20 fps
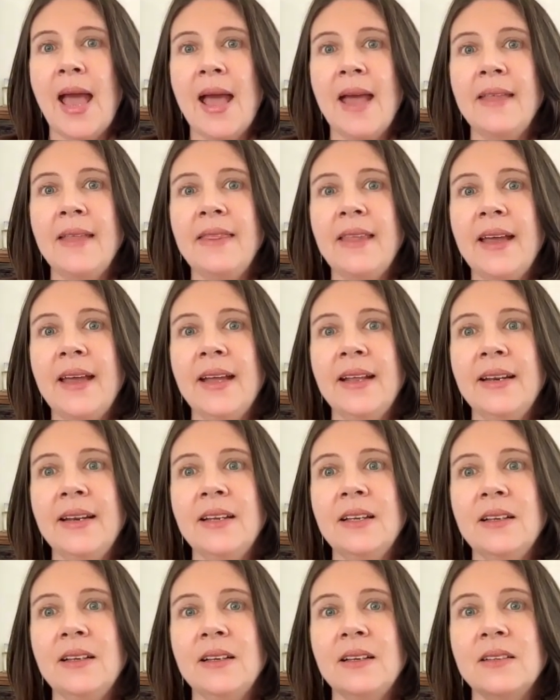And
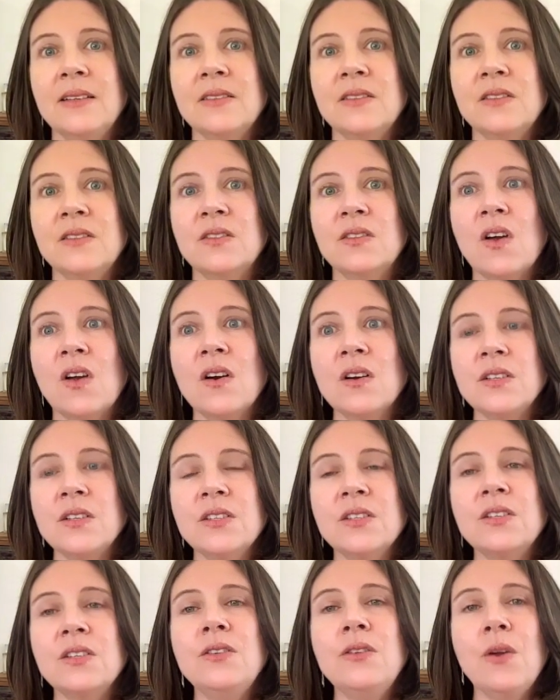then
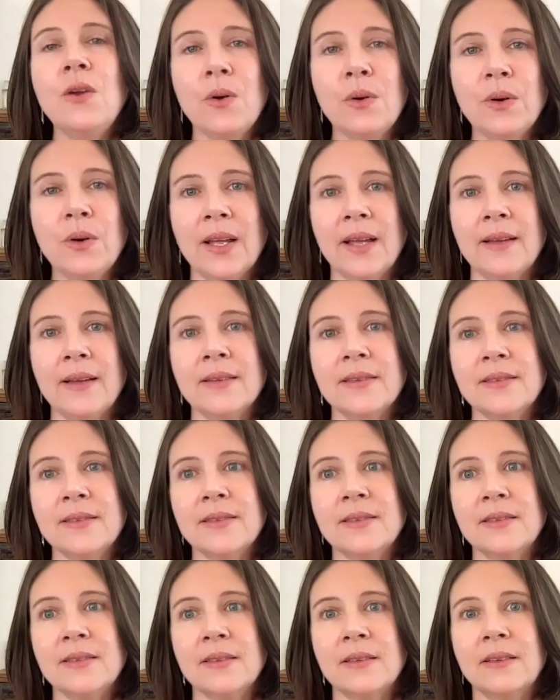start to
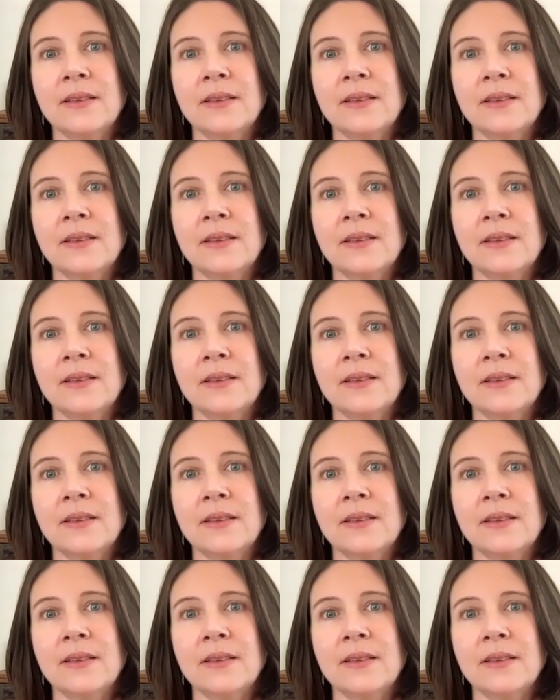notice